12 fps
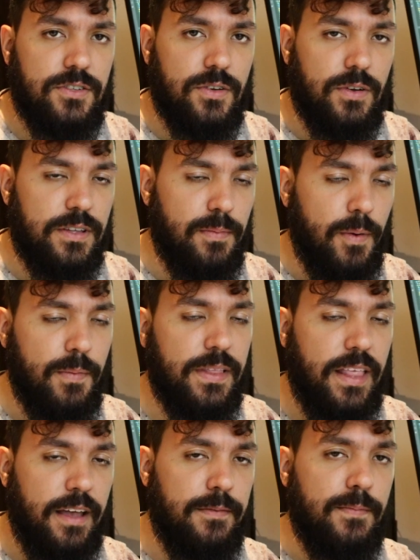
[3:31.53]
So at the
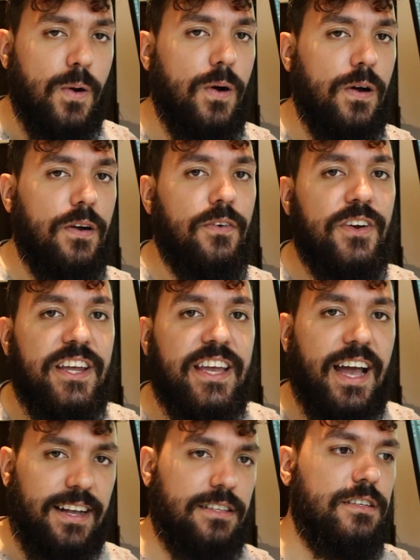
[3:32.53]
moment I'm more
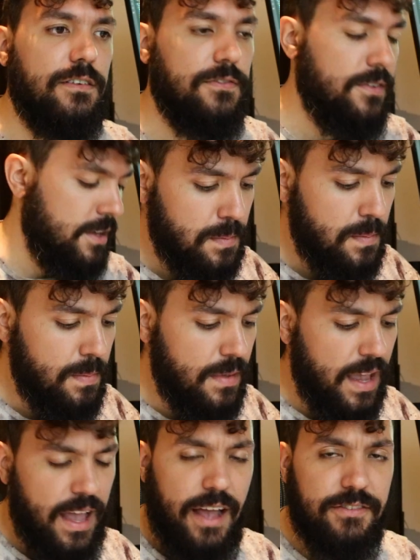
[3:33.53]
reactive.
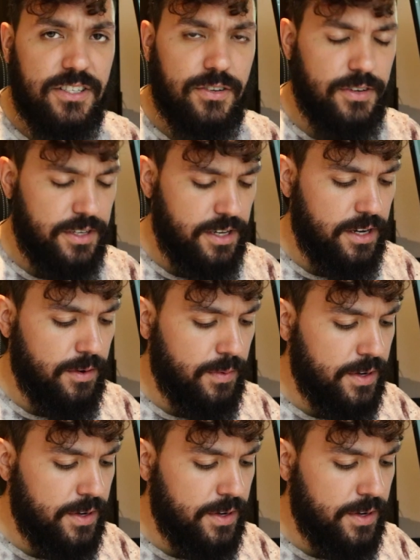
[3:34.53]
I have this screen here.